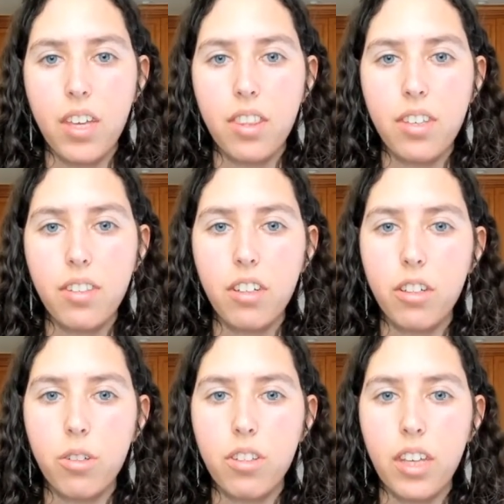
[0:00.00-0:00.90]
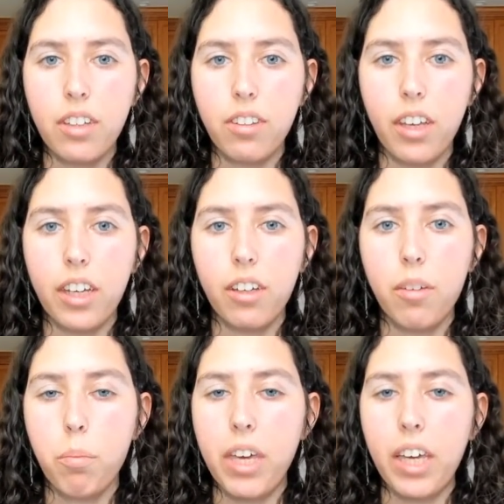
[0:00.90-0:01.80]
This includes things like
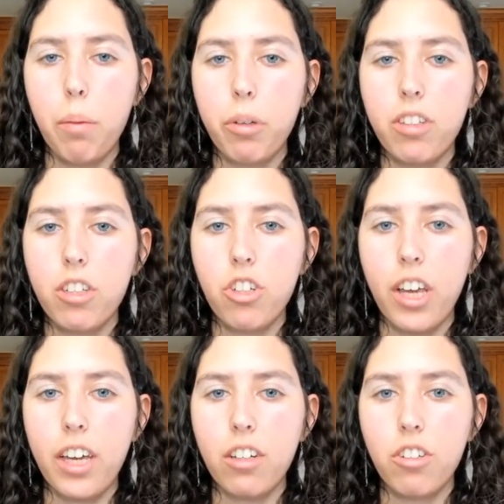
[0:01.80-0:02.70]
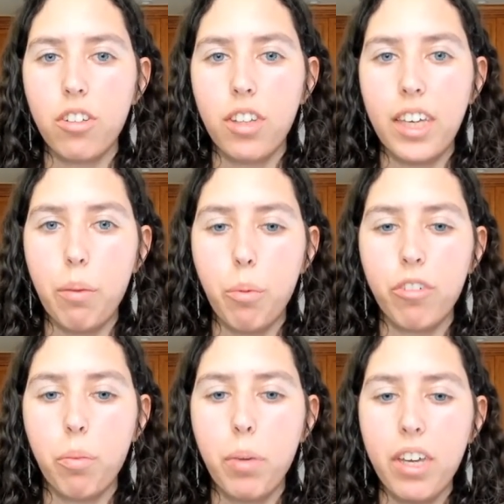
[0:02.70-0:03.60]
being able to change the keyboard
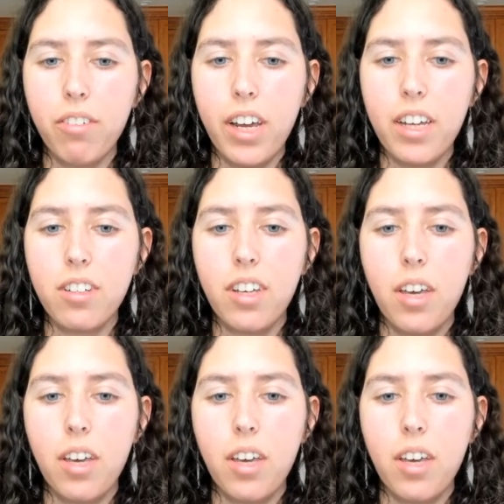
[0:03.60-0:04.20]
repeat rate,